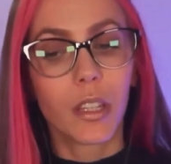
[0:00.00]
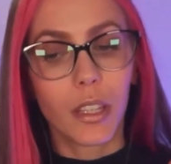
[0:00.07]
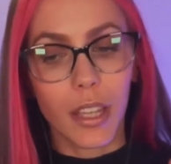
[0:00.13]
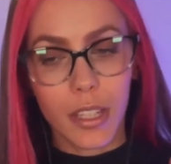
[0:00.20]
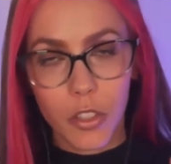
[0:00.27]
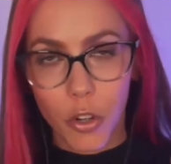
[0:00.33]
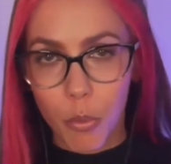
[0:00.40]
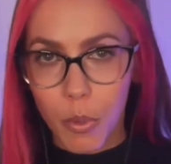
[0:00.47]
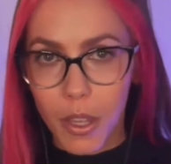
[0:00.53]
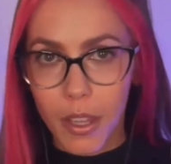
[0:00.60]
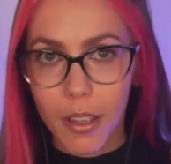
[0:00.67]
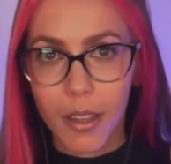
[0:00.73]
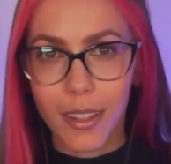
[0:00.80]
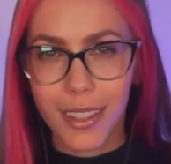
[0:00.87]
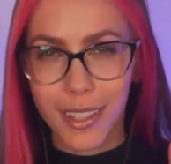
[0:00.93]
It's going to
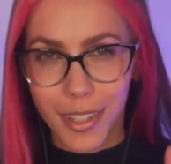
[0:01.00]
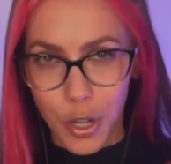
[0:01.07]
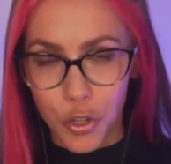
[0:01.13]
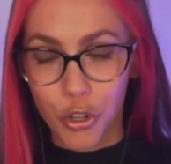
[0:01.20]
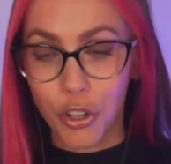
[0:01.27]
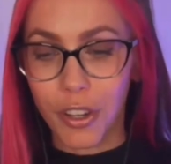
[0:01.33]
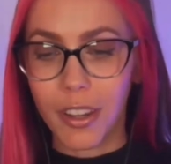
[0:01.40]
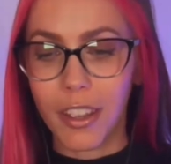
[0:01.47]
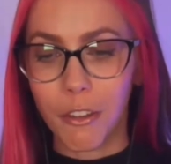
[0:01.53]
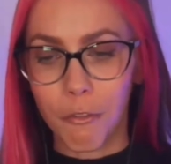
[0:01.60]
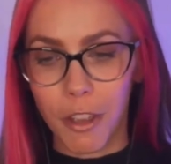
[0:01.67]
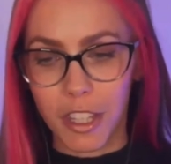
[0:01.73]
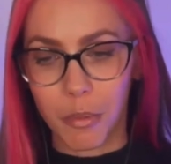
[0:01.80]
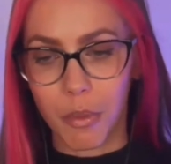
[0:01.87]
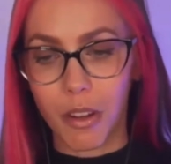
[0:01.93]
be such a good
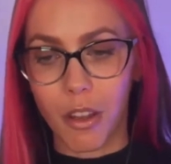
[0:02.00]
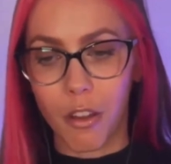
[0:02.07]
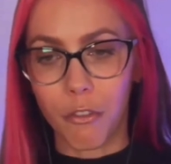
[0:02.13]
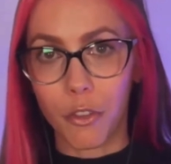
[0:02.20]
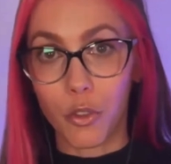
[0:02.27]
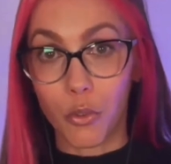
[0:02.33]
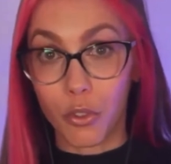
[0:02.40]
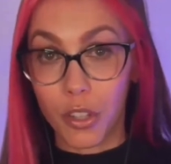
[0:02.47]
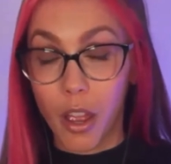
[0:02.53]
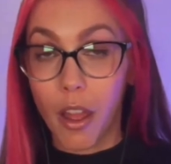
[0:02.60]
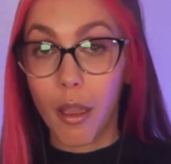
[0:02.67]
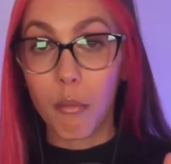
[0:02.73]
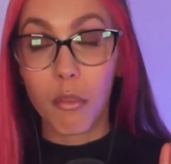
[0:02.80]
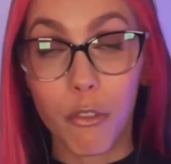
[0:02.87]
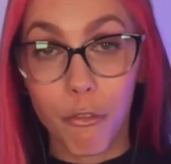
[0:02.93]
investment of your
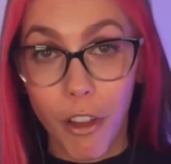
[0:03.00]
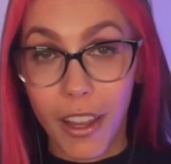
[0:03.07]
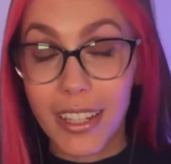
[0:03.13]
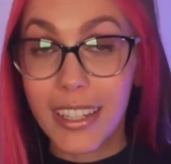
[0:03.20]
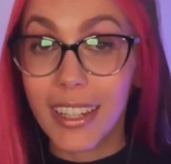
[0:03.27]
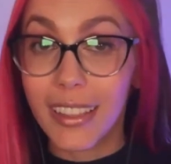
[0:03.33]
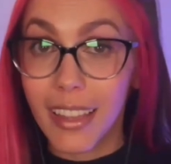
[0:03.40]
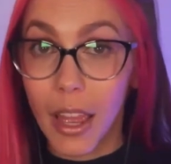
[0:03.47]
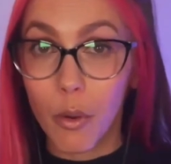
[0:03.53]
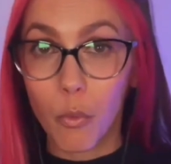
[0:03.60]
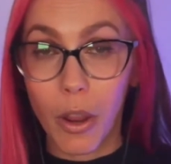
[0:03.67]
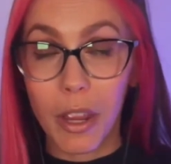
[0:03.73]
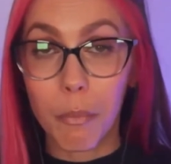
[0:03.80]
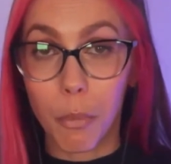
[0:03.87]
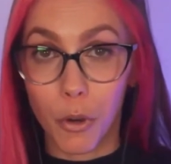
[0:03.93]
time finding that
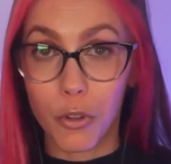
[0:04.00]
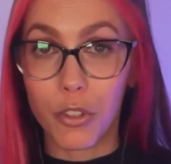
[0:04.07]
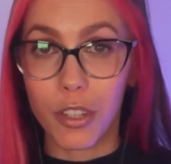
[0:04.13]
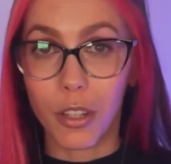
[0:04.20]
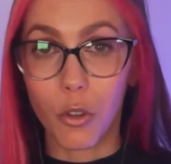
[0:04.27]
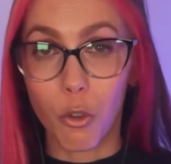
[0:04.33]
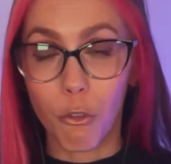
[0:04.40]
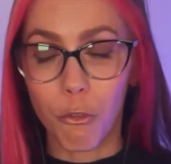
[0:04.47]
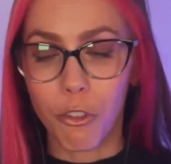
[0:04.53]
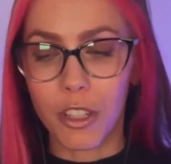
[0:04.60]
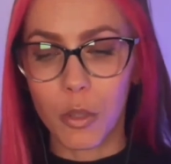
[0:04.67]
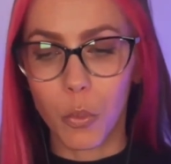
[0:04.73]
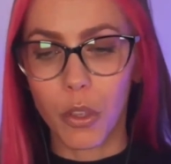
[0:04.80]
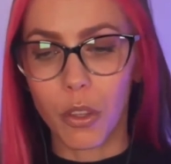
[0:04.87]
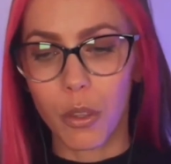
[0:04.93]
right person who
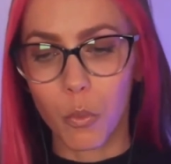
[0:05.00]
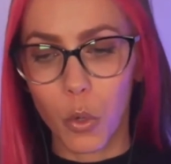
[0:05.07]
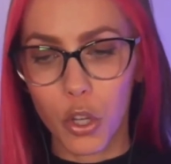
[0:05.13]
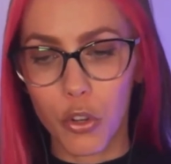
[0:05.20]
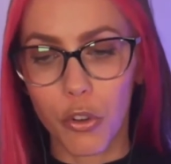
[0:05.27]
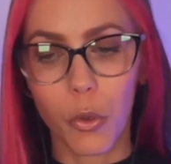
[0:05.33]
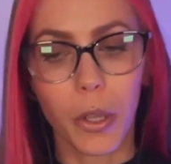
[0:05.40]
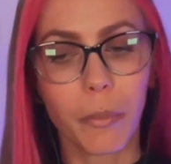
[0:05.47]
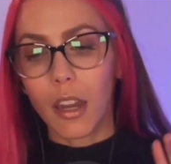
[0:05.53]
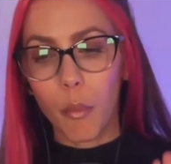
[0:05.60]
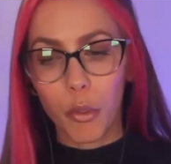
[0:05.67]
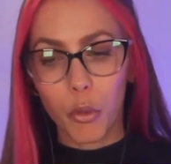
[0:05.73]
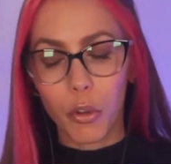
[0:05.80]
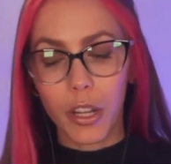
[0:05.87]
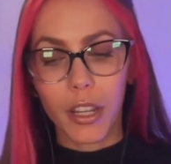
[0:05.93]
fits with what you're doing.
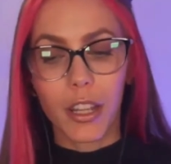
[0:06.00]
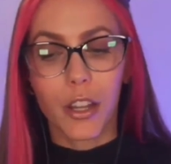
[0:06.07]
Number three,